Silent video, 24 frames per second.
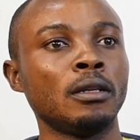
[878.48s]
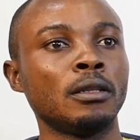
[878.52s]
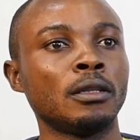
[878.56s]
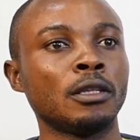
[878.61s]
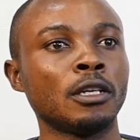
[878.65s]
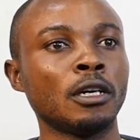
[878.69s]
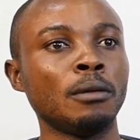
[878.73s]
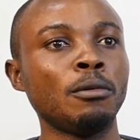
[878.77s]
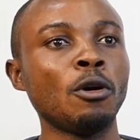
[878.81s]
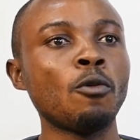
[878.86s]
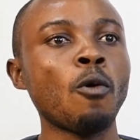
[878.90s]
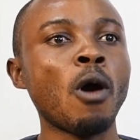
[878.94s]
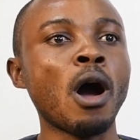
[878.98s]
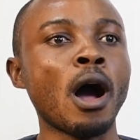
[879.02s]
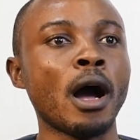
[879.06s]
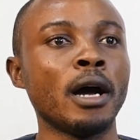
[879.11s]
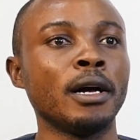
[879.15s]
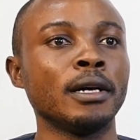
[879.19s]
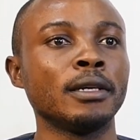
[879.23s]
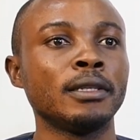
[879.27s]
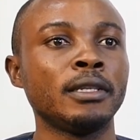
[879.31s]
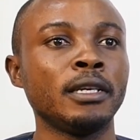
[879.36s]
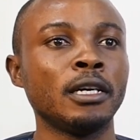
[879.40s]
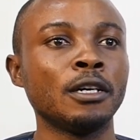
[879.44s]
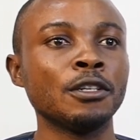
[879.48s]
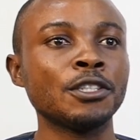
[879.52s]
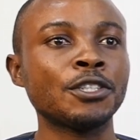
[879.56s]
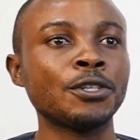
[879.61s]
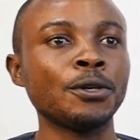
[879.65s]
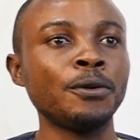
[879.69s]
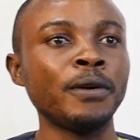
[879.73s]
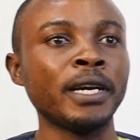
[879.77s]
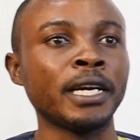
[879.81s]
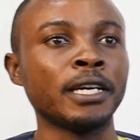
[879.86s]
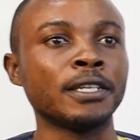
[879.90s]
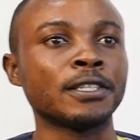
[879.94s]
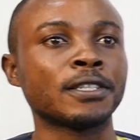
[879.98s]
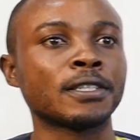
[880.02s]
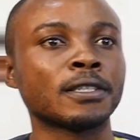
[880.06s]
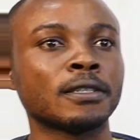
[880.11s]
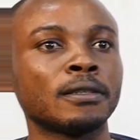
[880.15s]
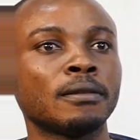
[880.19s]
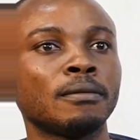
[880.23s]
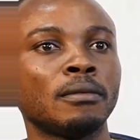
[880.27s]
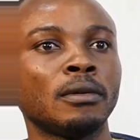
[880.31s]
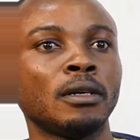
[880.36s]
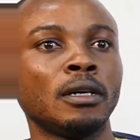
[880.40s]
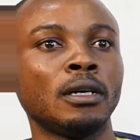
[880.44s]
Number 1. The answer is,
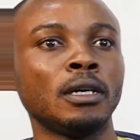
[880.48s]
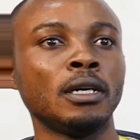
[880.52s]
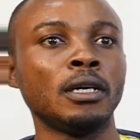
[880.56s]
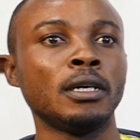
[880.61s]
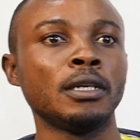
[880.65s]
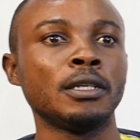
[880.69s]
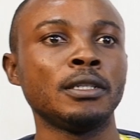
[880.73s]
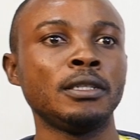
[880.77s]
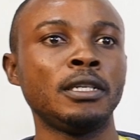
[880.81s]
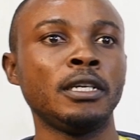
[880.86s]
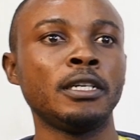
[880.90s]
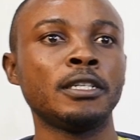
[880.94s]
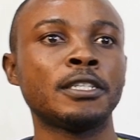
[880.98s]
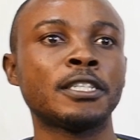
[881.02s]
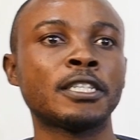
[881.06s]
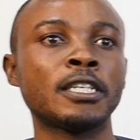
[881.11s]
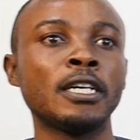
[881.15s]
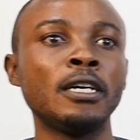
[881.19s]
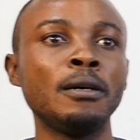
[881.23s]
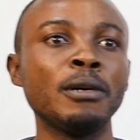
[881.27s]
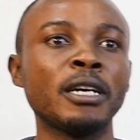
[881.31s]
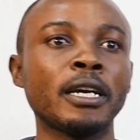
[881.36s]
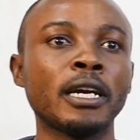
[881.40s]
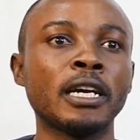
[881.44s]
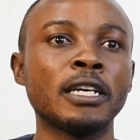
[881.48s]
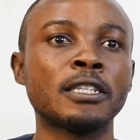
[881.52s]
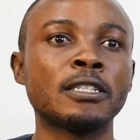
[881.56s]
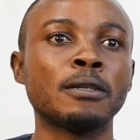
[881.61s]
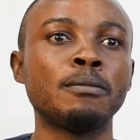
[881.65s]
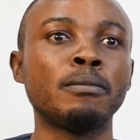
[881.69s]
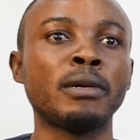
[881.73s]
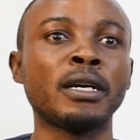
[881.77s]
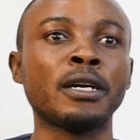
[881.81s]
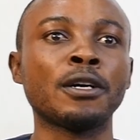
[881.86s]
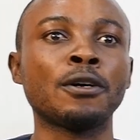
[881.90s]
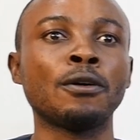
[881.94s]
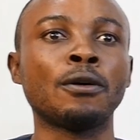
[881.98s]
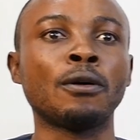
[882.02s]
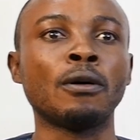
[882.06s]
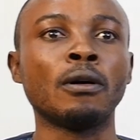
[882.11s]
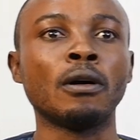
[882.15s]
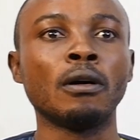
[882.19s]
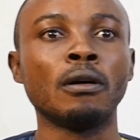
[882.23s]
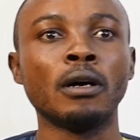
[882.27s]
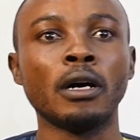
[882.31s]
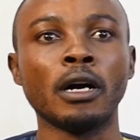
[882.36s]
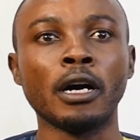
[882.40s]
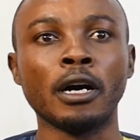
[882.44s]
did Sam eat a
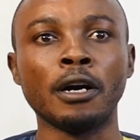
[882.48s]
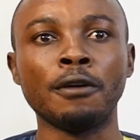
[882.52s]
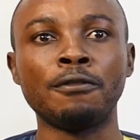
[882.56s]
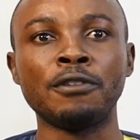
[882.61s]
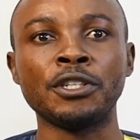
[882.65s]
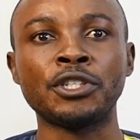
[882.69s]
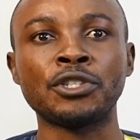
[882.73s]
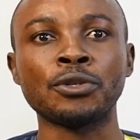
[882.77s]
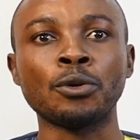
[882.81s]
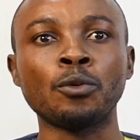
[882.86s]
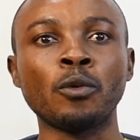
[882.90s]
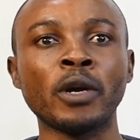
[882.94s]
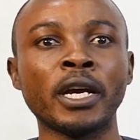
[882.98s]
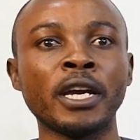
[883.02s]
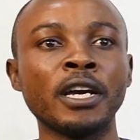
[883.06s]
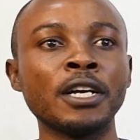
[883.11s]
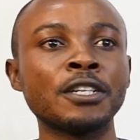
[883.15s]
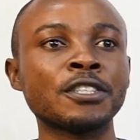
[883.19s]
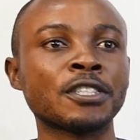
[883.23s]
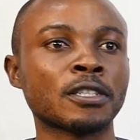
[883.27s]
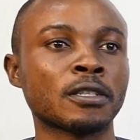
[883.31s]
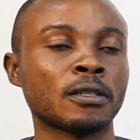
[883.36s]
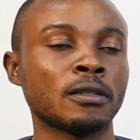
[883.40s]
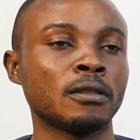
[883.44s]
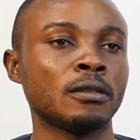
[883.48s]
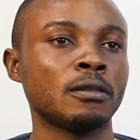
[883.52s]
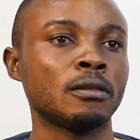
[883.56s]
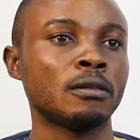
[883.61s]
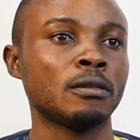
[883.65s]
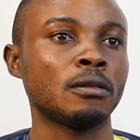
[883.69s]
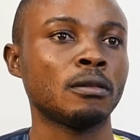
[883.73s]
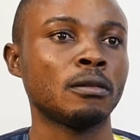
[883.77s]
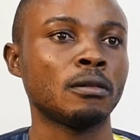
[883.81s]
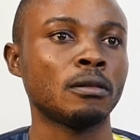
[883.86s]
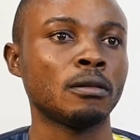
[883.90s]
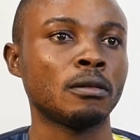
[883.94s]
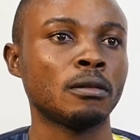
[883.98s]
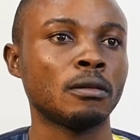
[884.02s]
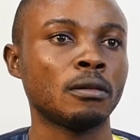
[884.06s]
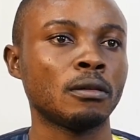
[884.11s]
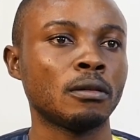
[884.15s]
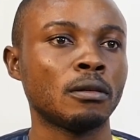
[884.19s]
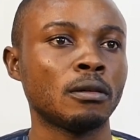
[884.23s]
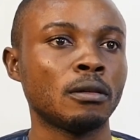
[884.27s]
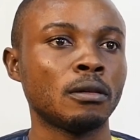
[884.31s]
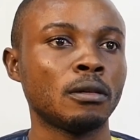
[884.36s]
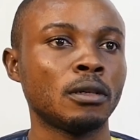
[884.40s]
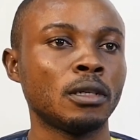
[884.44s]
mango every 2 weeks?
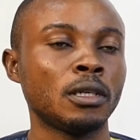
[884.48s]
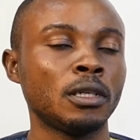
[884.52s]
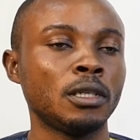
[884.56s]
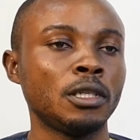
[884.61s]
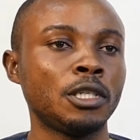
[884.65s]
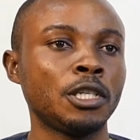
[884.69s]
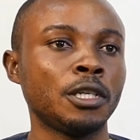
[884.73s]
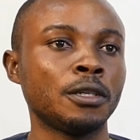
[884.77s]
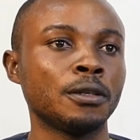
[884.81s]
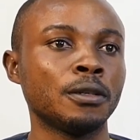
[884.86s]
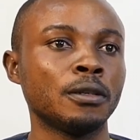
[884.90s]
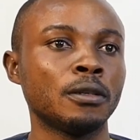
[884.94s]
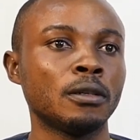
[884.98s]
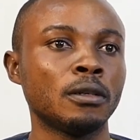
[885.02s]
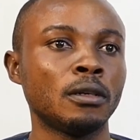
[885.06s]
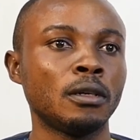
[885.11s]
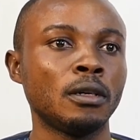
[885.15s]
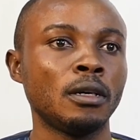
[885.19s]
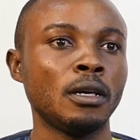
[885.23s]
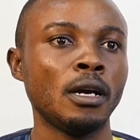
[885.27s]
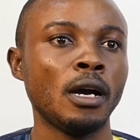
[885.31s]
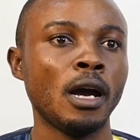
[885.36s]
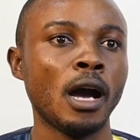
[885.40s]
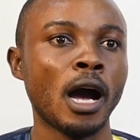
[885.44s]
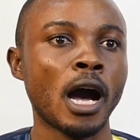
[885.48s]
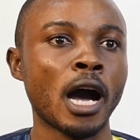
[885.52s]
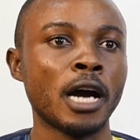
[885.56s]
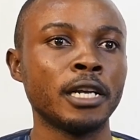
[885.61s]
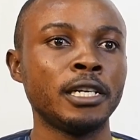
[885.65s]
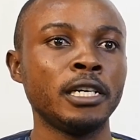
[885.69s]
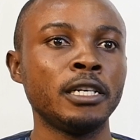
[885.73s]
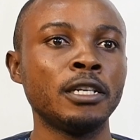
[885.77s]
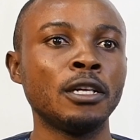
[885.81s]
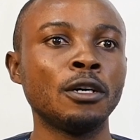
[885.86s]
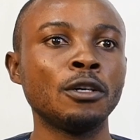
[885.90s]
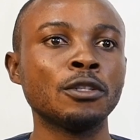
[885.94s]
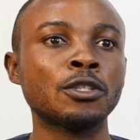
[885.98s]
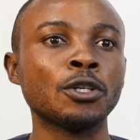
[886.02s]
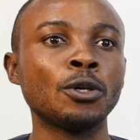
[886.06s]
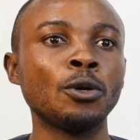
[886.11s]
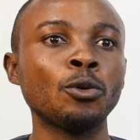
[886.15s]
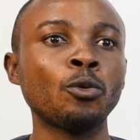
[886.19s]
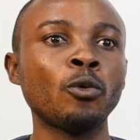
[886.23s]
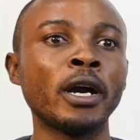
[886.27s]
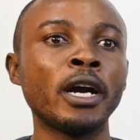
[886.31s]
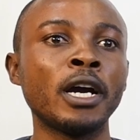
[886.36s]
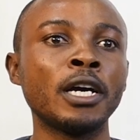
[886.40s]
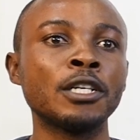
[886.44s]
2. I did not
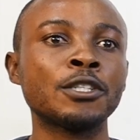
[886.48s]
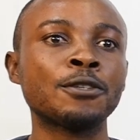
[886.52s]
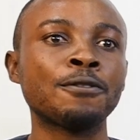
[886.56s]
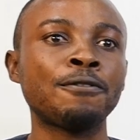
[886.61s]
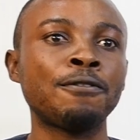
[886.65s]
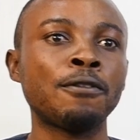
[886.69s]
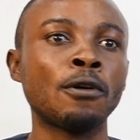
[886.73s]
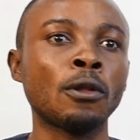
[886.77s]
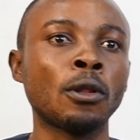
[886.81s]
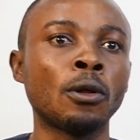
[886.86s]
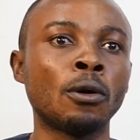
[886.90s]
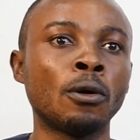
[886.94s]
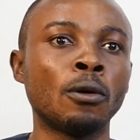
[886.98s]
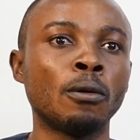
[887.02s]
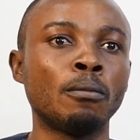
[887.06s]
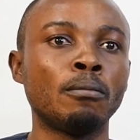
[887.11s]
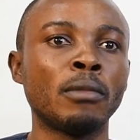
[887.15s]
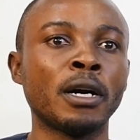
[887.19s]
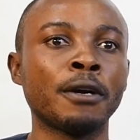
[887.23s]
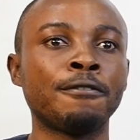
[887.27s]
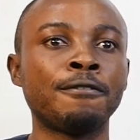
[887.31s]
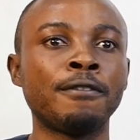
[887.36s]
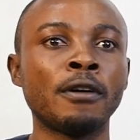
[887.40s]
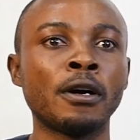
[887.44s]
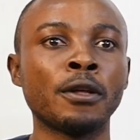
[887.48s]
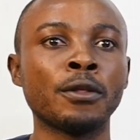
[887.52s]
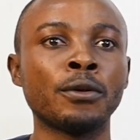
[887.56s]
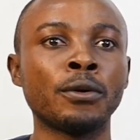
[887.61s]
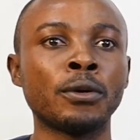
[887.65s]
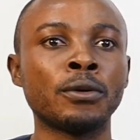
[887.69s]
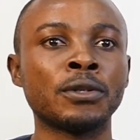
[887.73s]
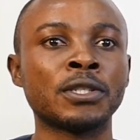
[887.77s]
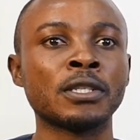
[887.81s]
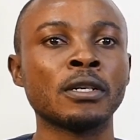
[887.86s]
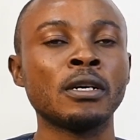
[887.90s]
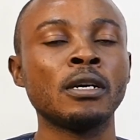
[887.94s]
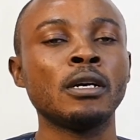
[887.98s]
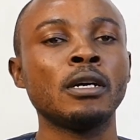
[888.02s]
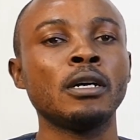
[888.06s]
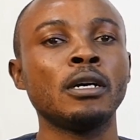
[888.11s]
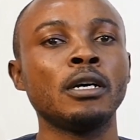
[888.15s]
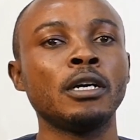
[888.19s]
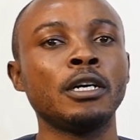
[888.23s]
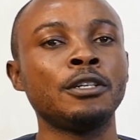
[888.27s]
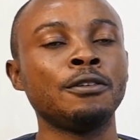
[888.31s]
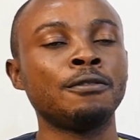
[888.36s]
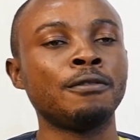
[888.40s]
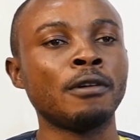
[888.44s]
always follow my father's
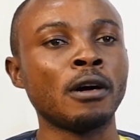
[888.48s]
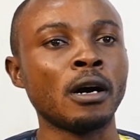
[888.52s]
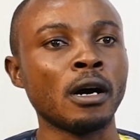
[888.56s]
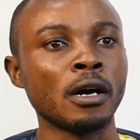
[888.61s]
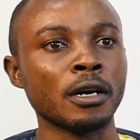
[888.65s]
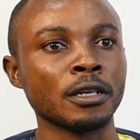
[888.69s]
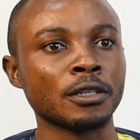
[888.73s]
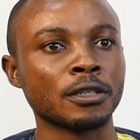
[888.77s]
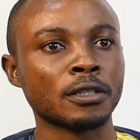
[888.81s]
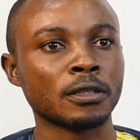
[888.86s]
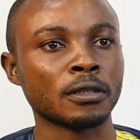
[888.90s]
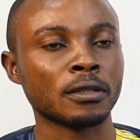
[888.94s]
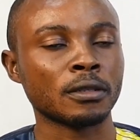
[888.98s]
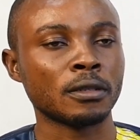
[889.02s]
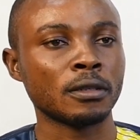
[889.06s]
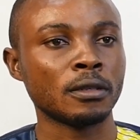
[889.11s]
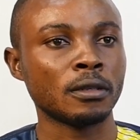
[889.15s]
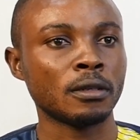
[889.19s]
advice.